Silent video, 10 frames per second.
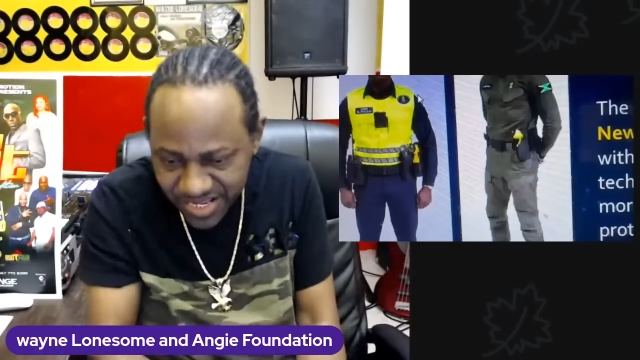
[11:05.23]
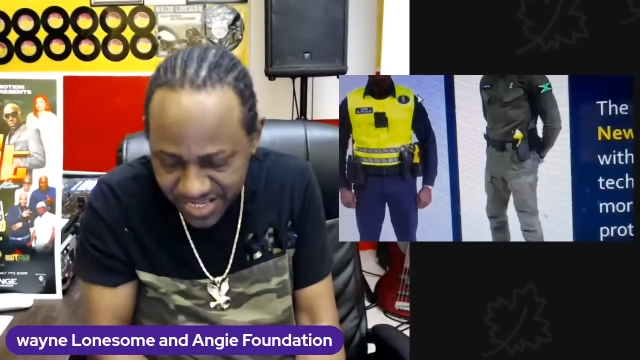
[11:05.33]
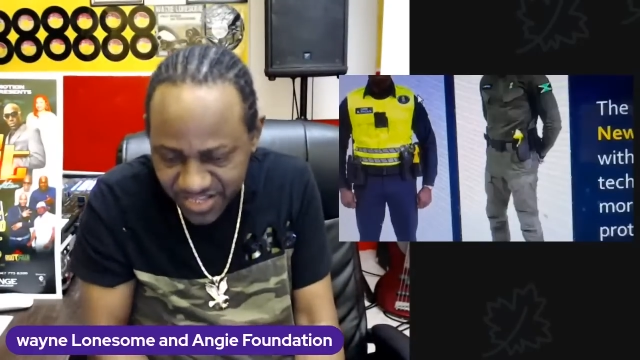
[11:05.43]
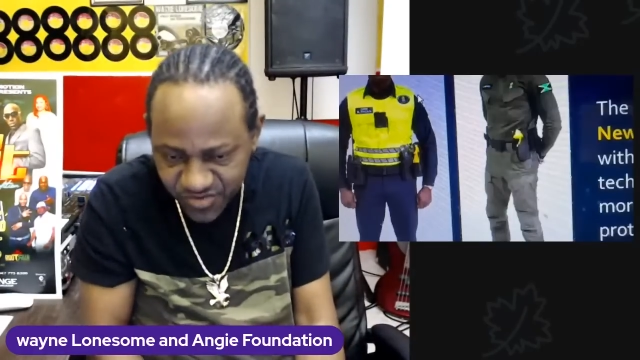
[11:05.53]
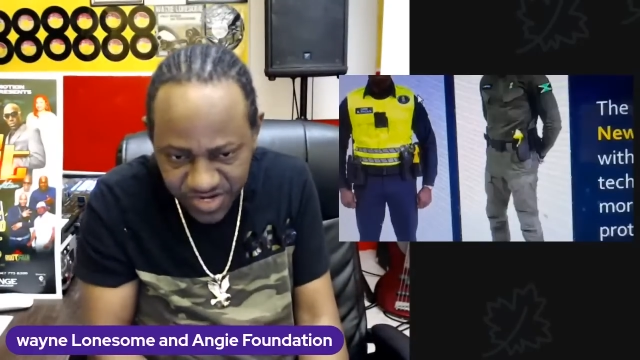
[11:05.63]

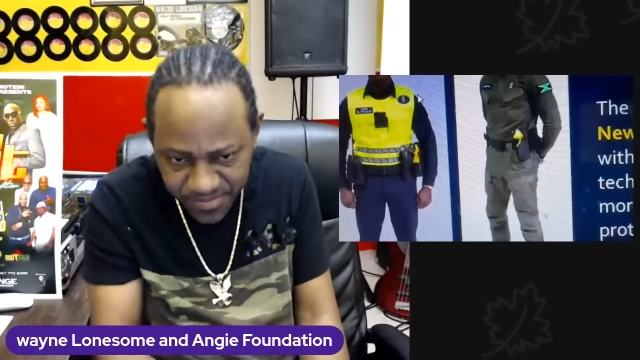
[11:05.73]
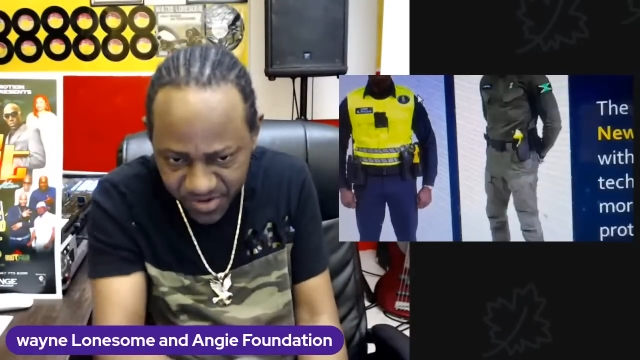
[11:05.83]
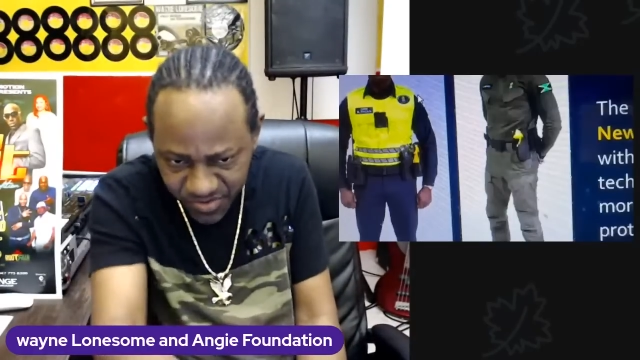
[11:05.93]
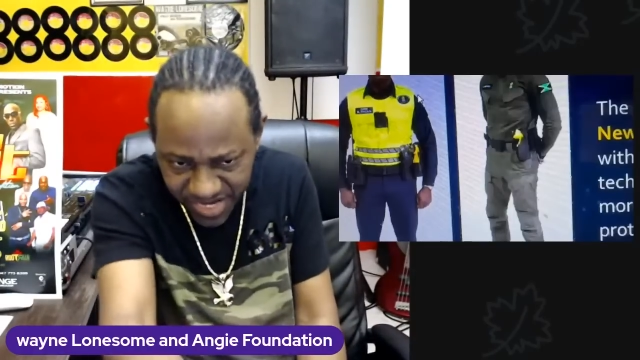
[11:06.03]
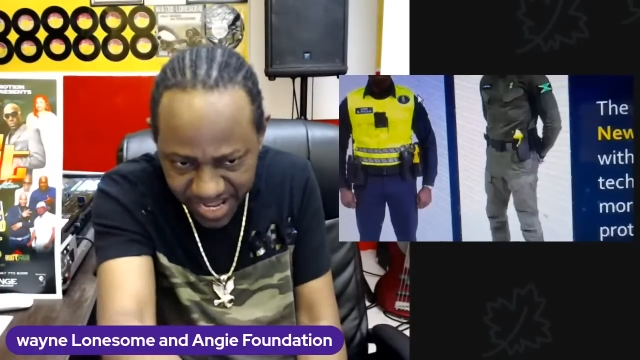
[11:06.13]
Israel, them that
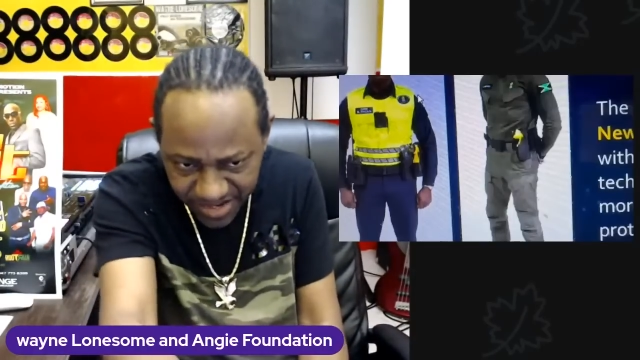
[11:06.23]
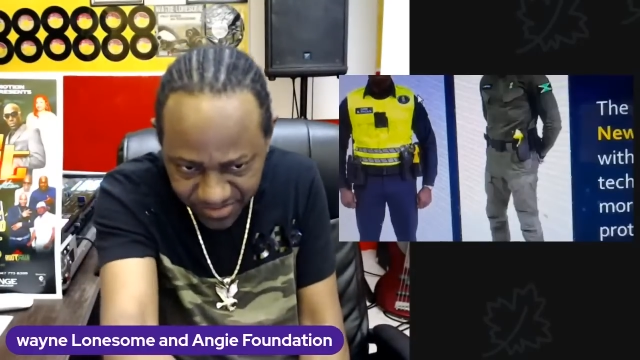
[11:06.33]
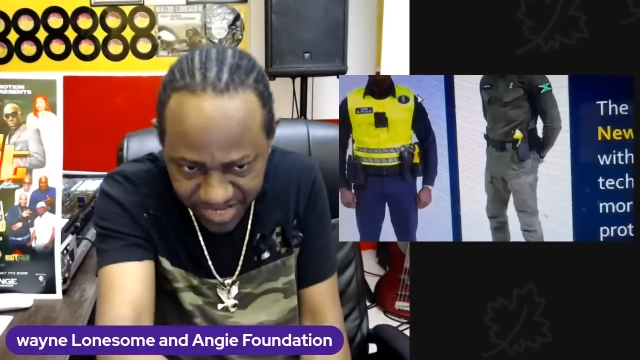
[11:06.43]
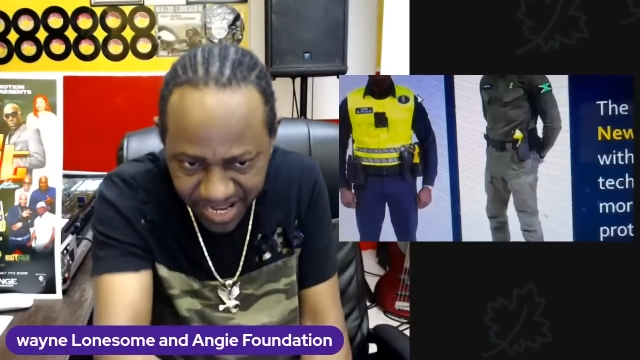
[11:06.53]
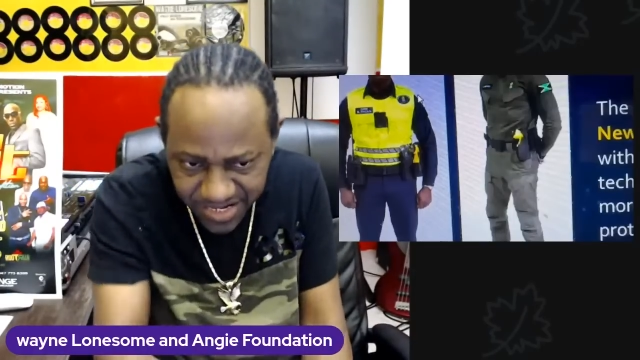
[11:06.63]
look
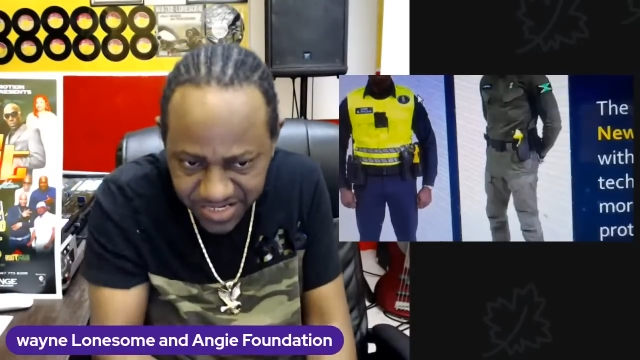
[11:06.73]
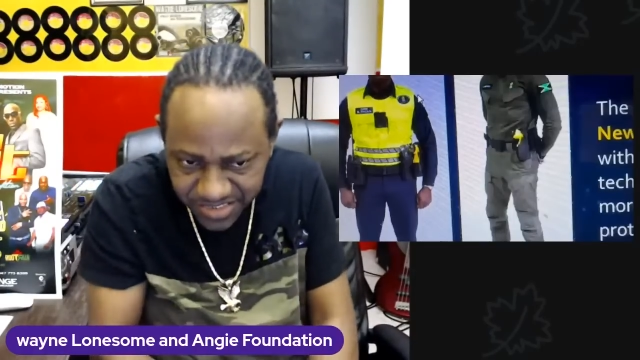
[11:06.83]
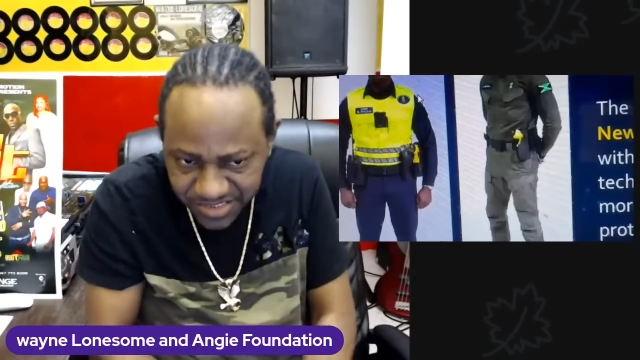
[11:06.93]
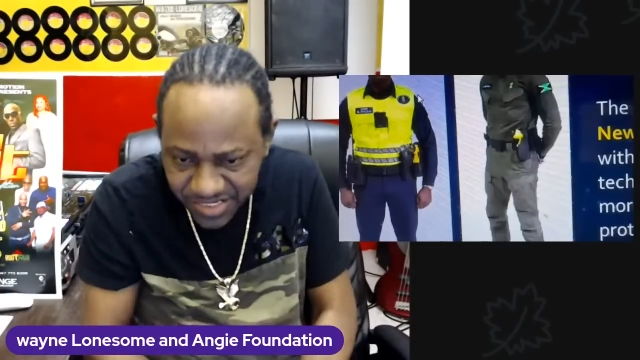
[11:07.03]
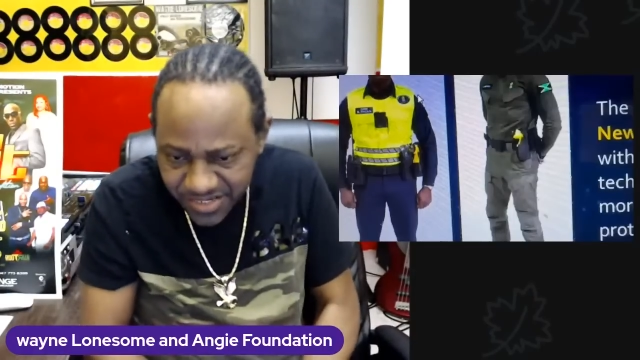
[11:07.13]
like
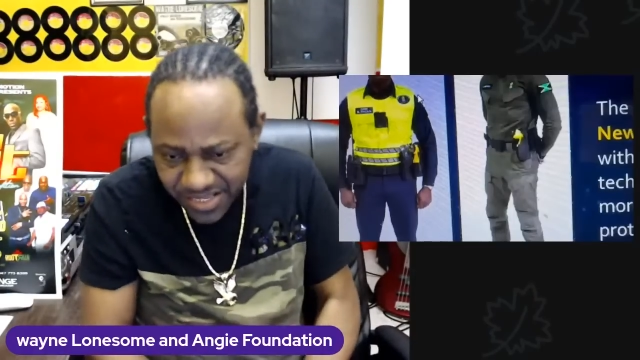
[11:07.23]
this.